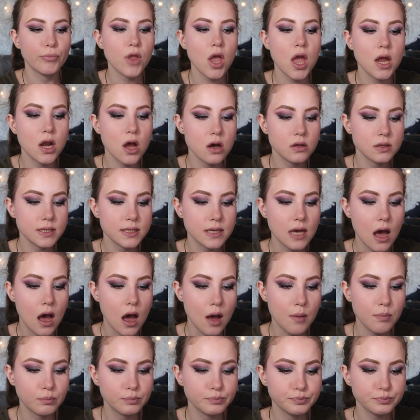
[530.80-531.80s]
And on
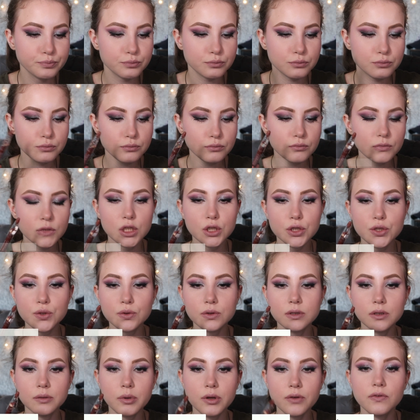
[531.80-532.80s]
top, I'll do a
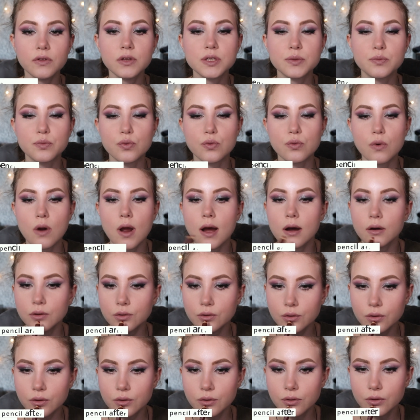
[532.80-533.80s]
little bit of this
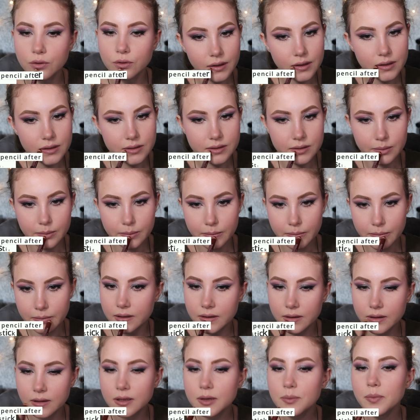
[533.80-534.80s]
brown because
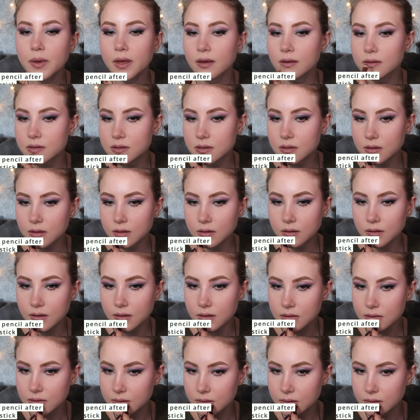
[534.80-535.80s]
lip pencil
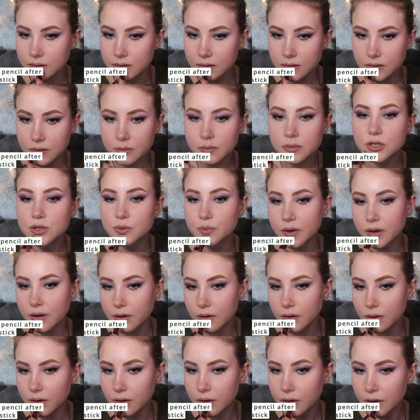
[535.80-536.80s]
glides on so much
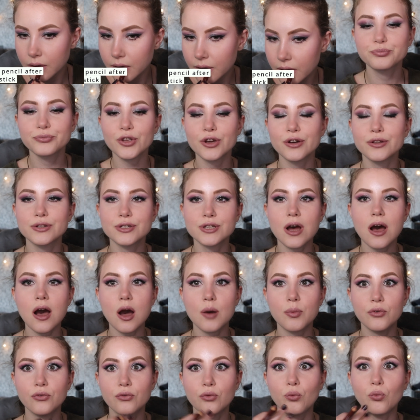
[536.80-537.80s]
better on
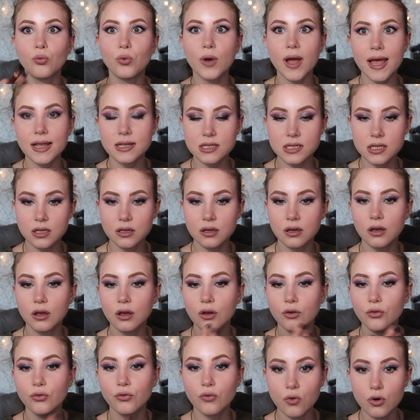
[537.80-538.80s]
top of wet
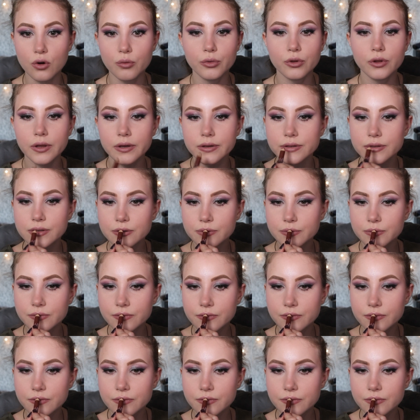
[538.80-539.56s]
formulas.